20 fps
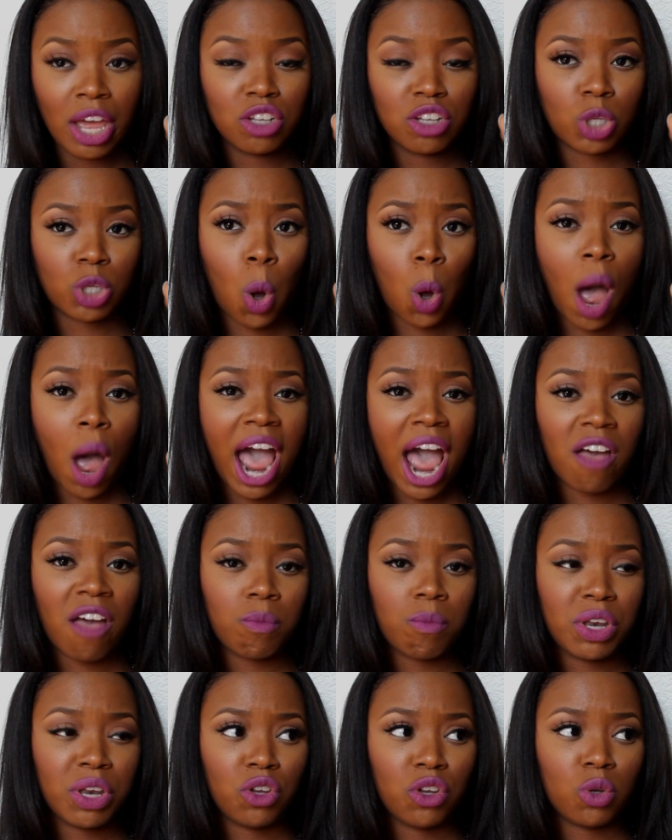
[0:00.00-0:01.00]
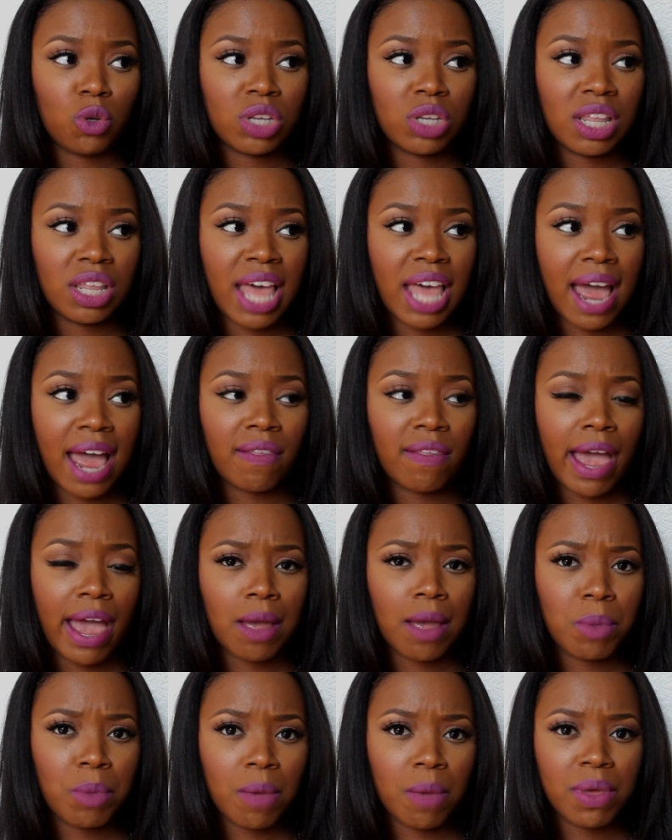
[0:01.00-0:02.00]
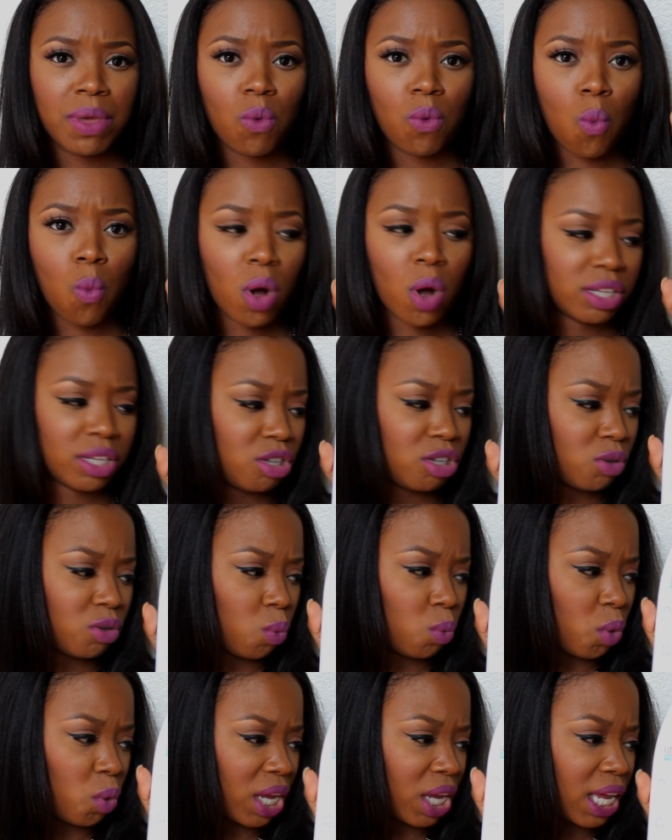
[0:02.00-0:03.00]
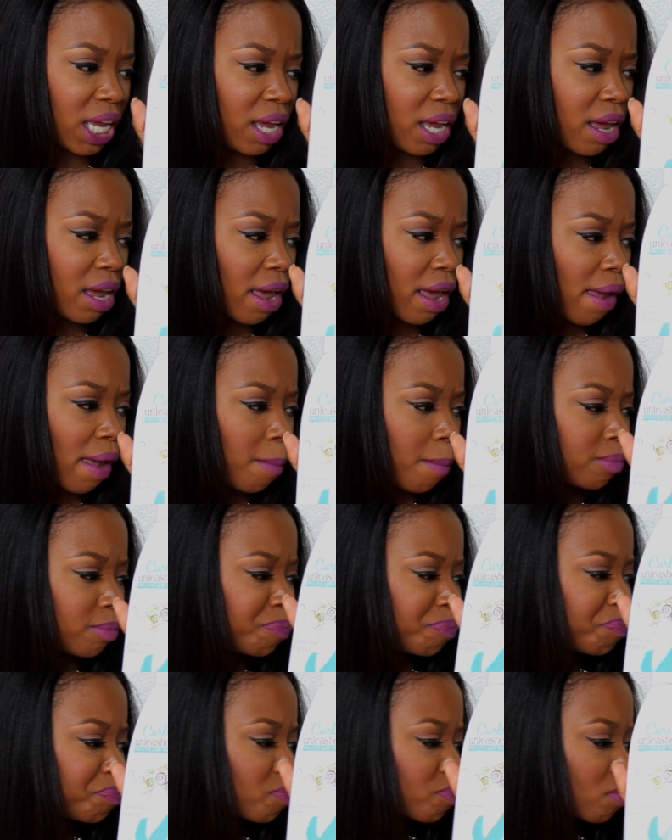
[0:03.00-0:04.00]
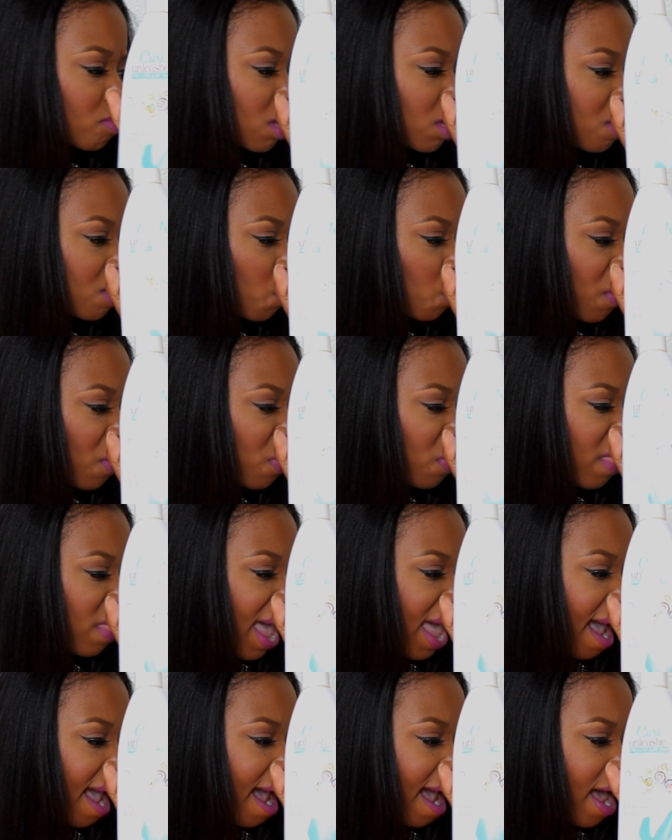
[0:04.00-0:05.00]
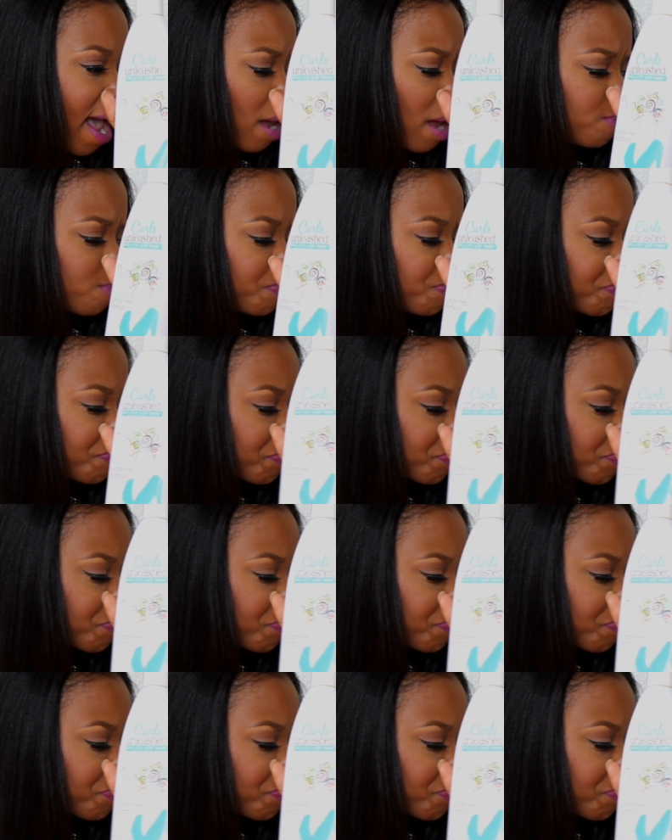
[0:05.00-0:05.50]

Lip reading: So I've been using that like maybe once a week with that.